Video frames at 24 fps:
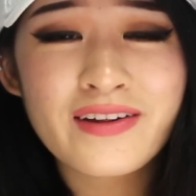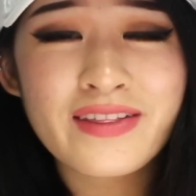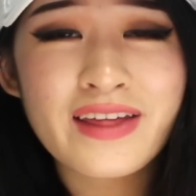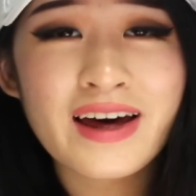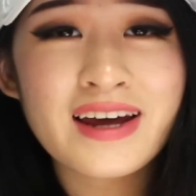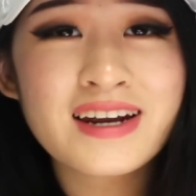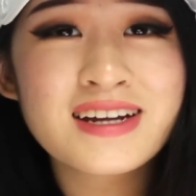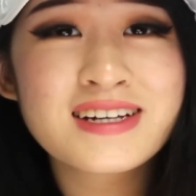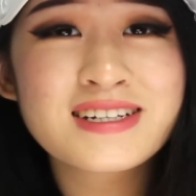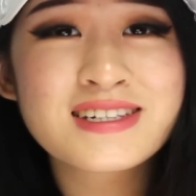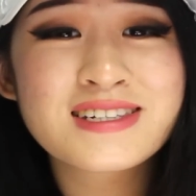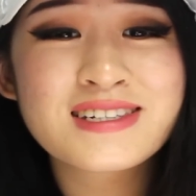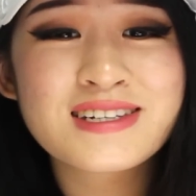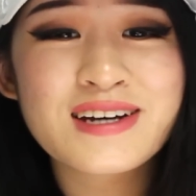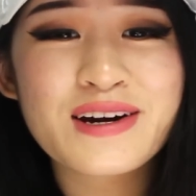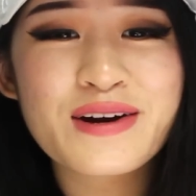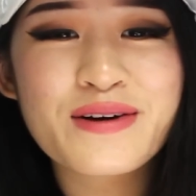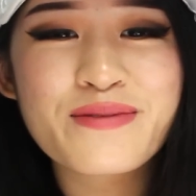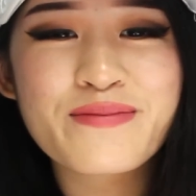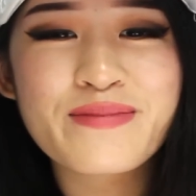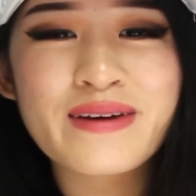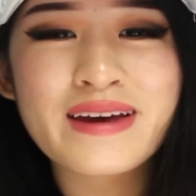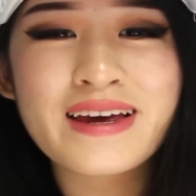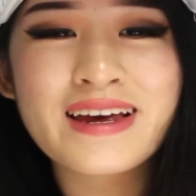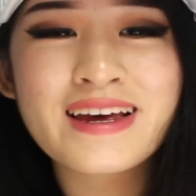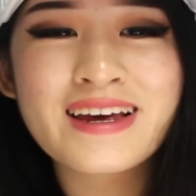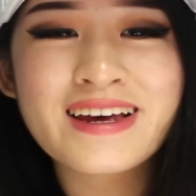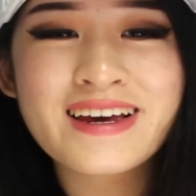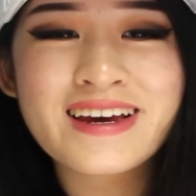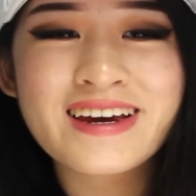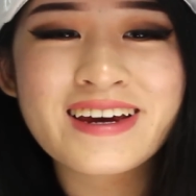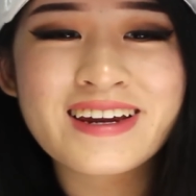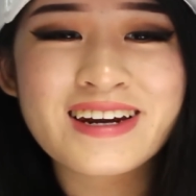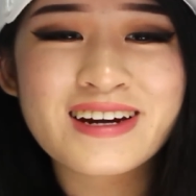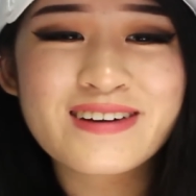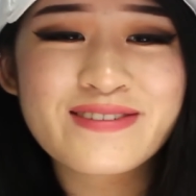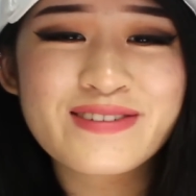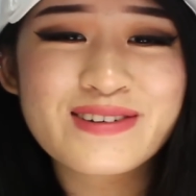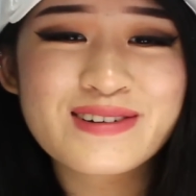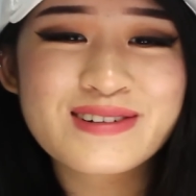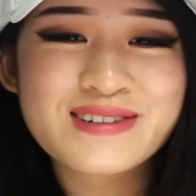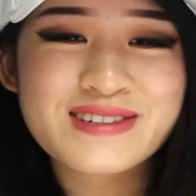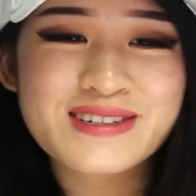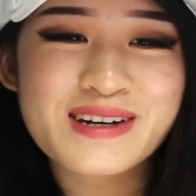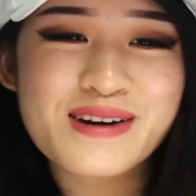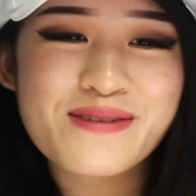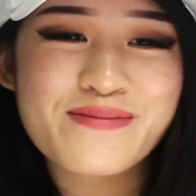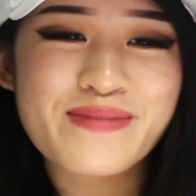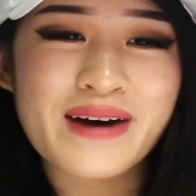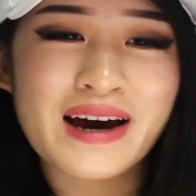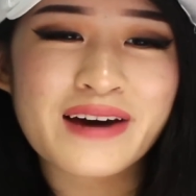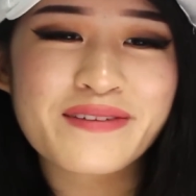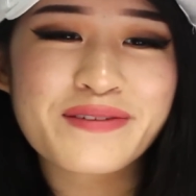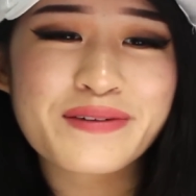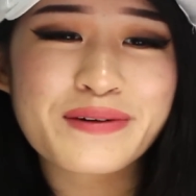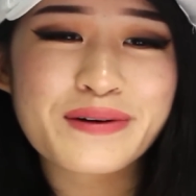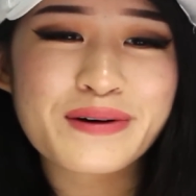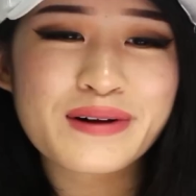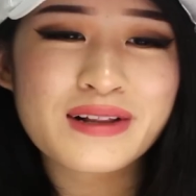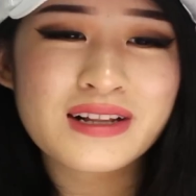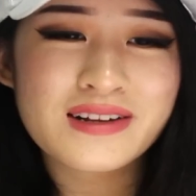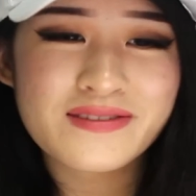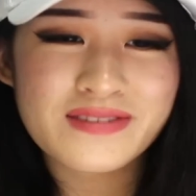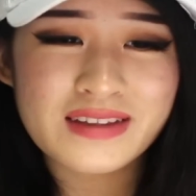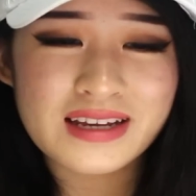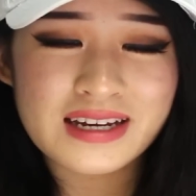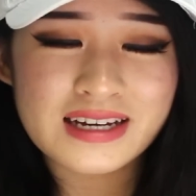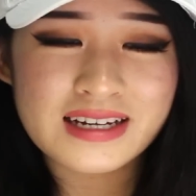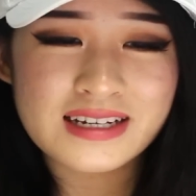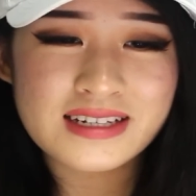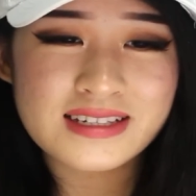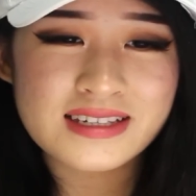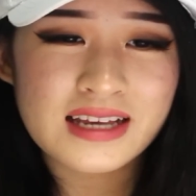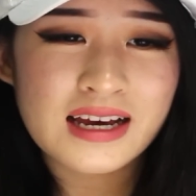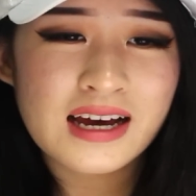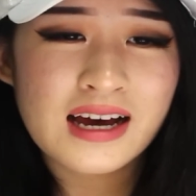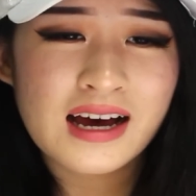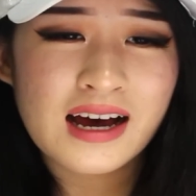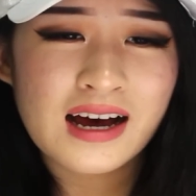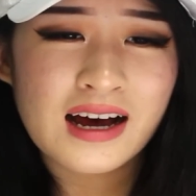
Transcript: That is so mean. I feel so bad for all of these.